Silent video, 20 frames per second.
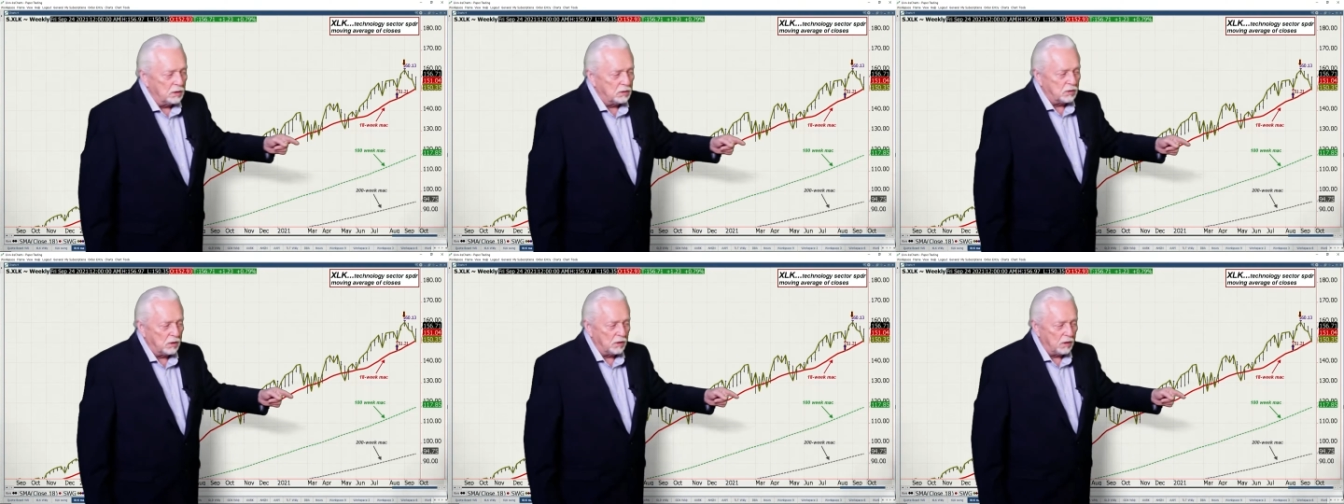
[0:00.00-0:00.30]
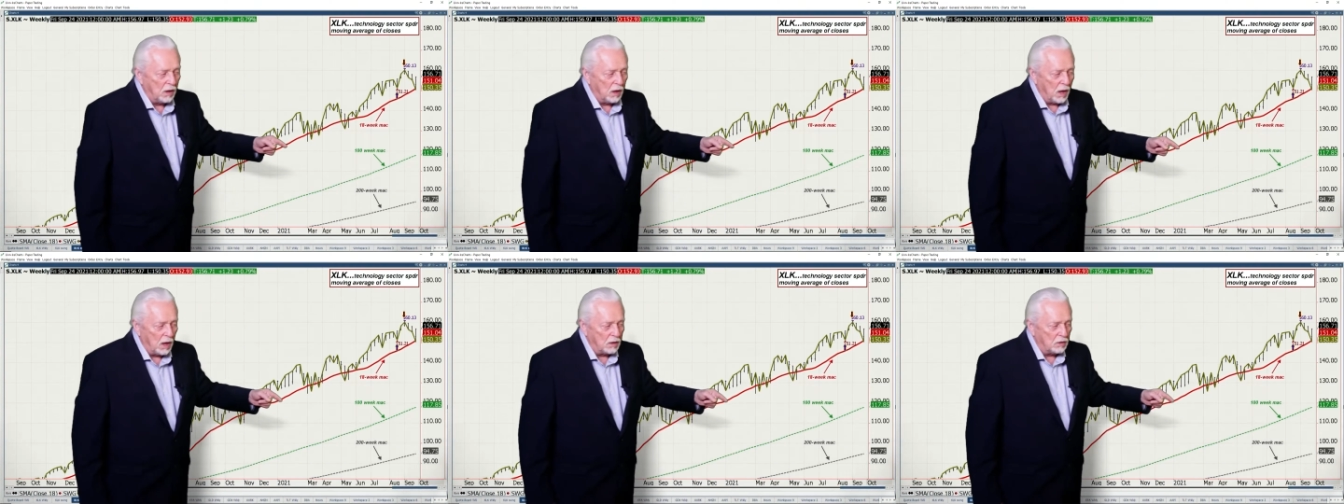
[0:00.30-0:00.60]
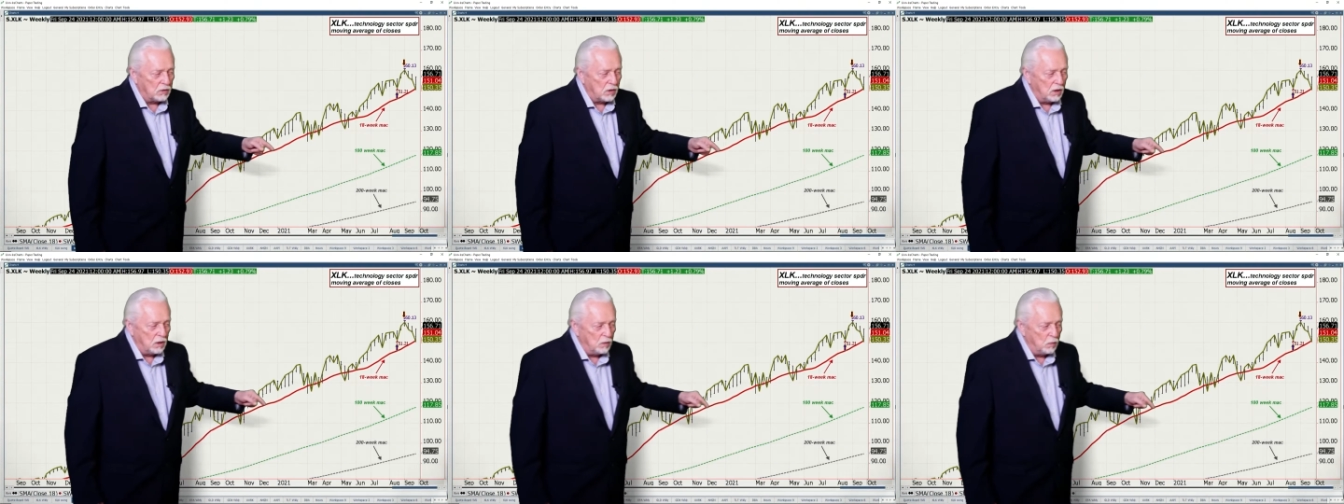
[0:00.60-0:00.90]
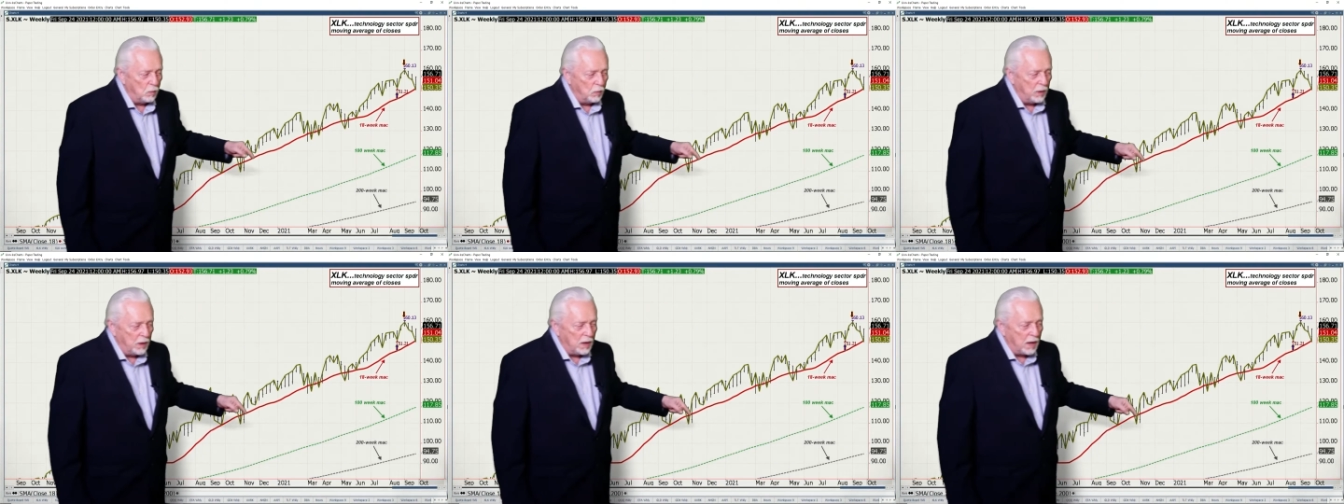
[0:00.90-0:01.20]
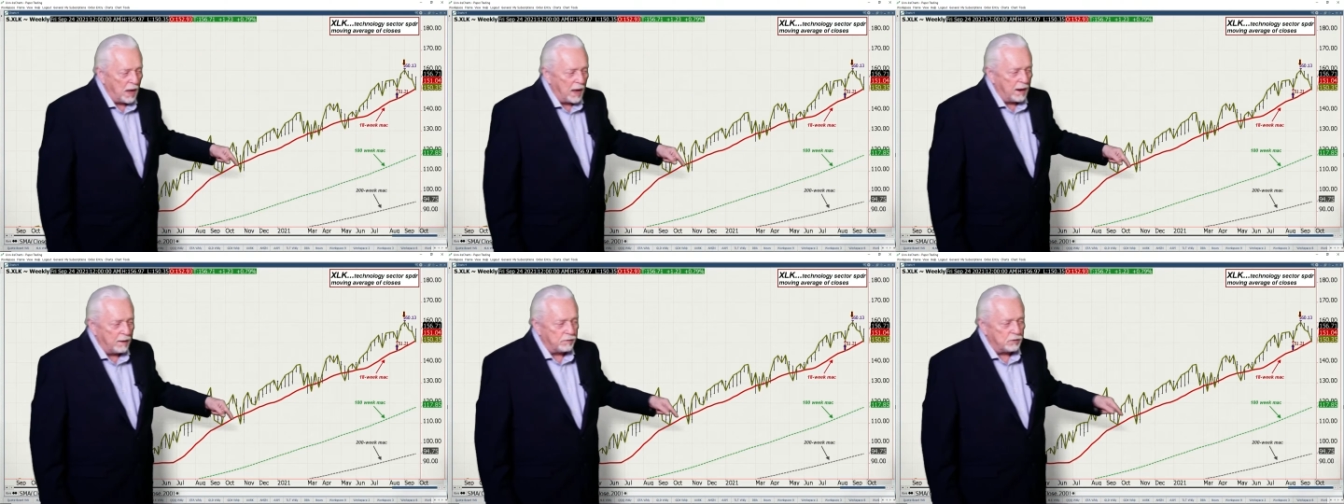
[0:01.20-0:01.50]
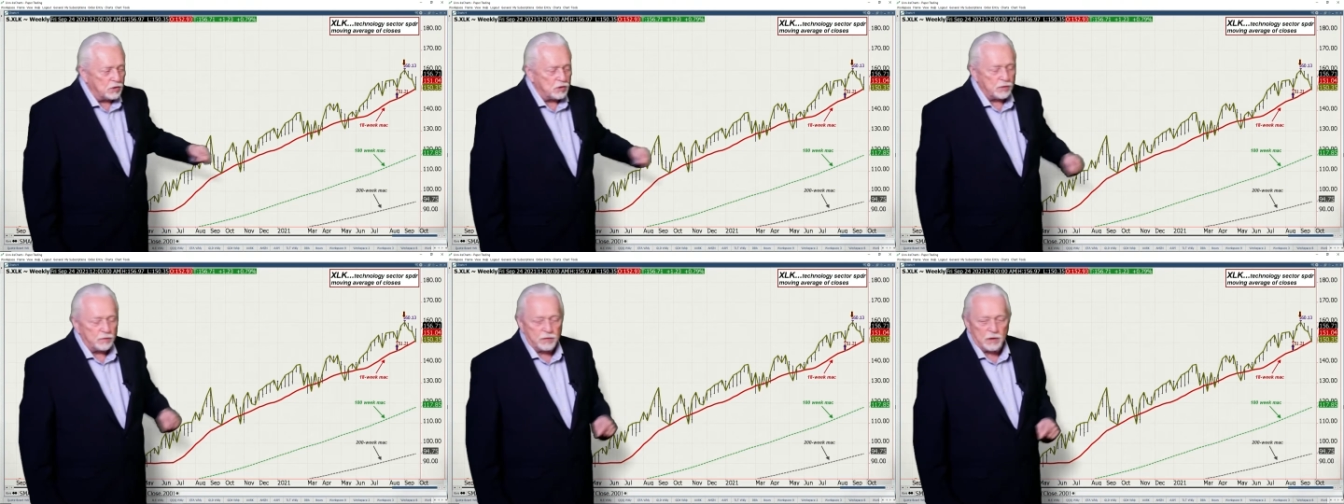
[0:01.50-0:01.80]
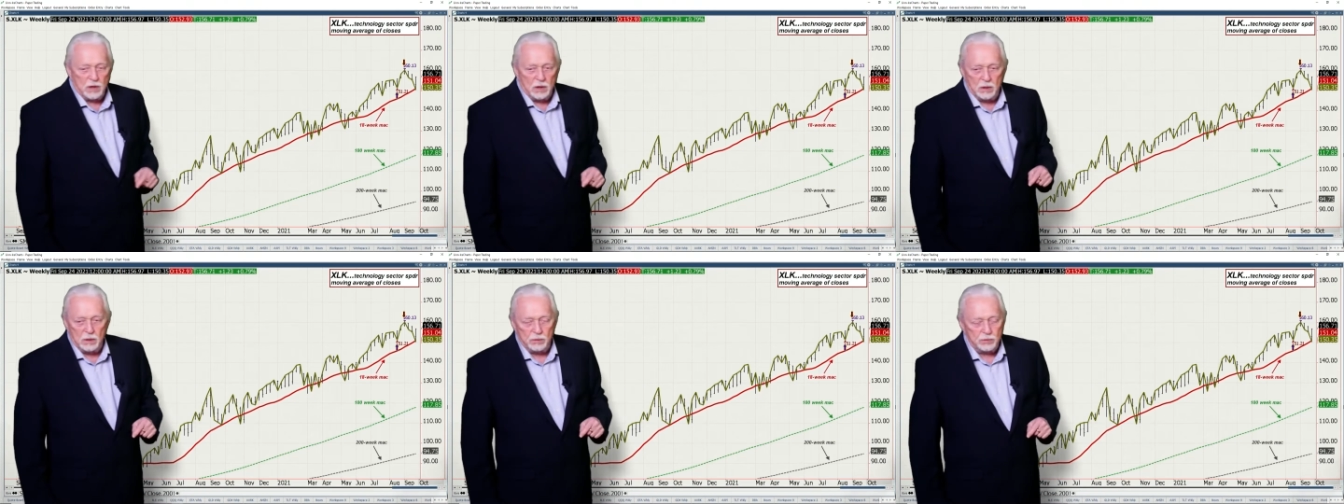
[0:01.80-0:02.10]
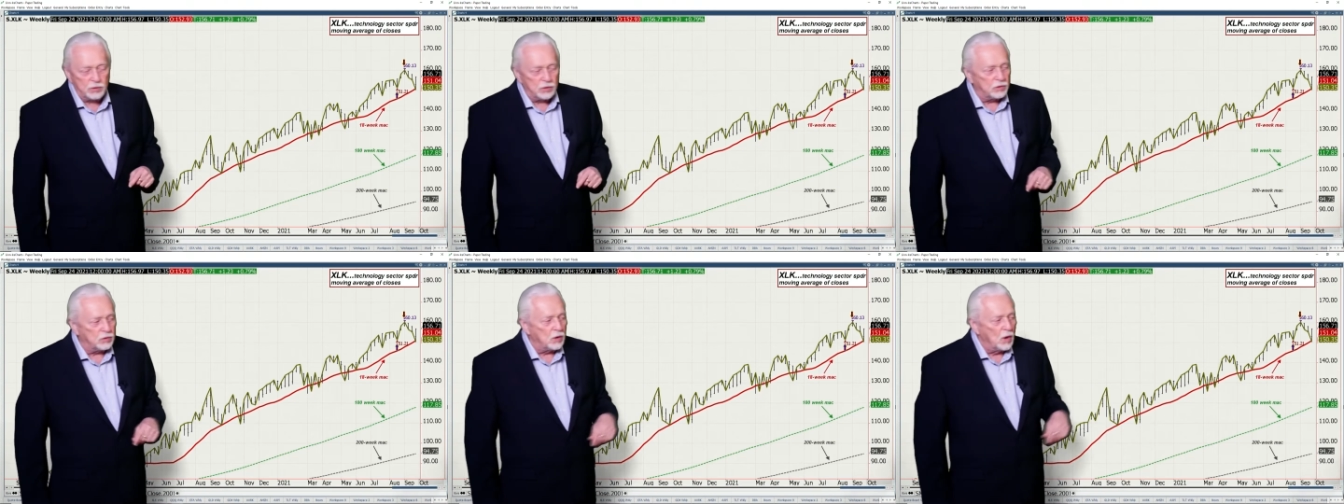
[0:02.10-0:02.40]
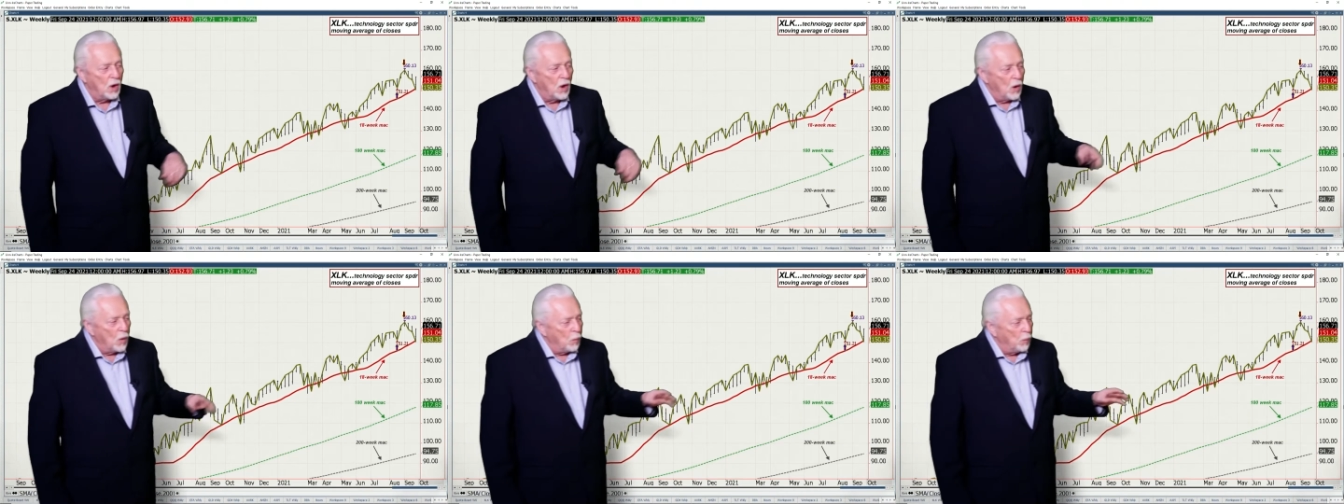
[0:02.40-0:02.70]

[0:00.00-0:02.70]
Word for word: to the 18 week average of closes,